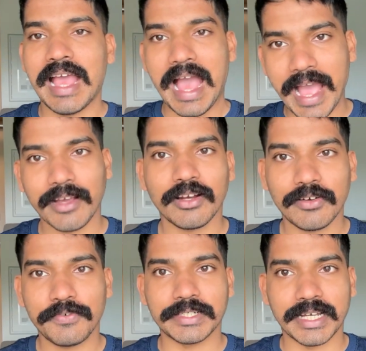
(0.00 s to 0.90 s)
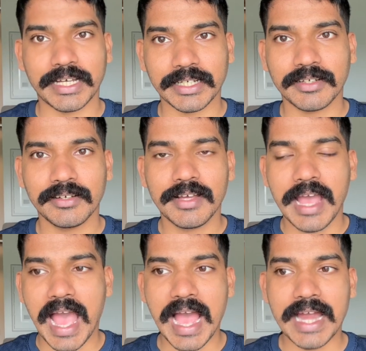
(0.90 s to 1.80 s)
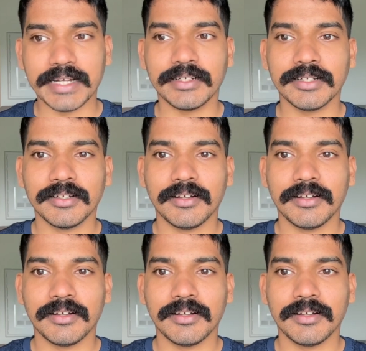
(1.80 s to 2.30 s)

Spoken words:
angle of attack and